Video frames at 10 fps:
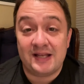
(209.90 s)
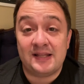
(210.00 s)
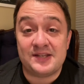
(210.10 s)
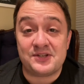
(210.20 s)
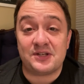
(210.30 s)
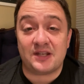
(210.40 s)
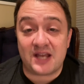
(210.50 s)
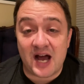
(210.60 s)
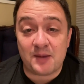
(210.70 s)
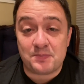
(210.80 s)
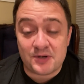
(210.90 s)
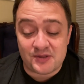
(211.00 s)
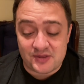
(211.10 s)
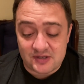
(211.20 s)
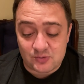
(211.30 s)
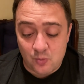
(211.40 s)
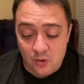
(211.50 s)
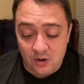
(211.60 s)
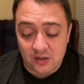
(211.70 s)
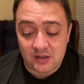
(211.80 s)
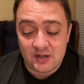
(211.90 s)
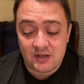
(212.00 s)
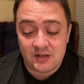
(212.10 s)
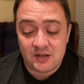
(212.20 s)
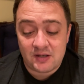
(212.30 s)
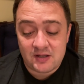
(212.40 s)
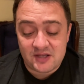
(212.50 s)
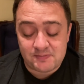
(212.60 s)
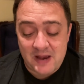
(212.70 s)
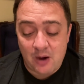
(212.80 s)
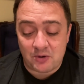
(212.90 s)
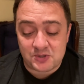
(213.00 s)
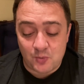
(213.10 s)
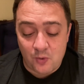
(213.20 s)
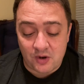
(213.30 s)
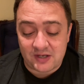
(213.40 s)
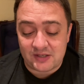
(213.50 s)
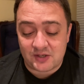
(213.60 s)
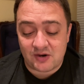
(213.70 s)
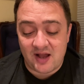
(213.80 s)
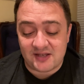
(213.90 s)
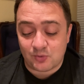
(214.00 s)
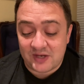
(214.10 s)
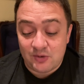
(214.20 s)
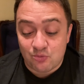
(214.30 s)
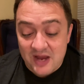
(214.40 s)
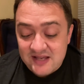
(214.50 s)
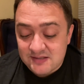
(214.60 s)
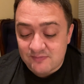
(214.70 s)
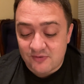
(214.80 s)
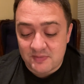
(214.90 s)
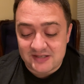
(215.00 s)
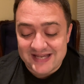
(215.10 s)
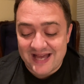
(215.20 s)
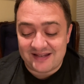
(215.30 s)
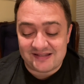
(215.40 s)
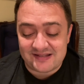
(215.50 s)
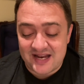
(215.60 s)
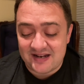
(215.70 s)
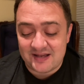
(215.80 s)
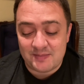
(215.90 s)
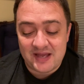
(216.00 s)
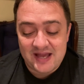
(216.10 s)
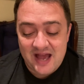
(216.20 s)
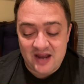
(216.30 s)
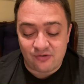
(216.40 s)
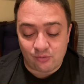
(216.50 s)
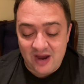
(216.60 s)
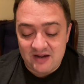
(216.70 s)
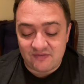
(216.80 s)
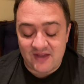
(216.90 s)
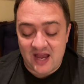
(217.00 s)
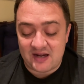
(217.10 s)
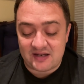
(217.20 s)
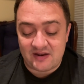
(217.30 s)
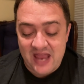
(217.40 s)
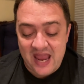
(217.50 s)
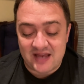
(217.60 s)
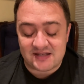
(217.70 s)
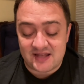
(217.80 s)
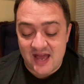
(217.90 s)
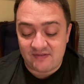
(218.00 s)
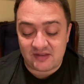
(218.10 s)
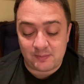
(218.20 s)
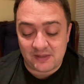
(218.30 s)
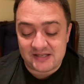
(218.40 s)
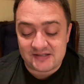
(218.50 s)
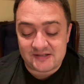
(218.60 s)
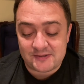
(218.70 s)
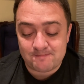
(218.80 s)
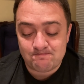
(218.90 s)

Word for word: Listen, God put this work, this power to work in Christ when he raised him from the dead and seated him at his right hand in the heavenly places